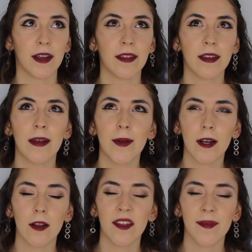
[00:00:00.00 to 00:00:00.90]
I think I would
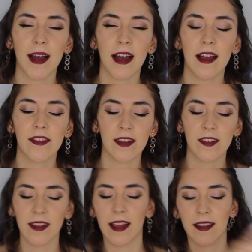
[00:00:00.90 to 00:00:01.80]
close my eyes and
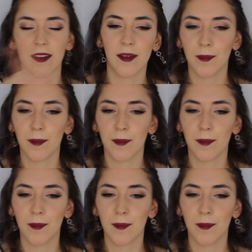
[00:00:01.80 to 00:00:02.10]
just like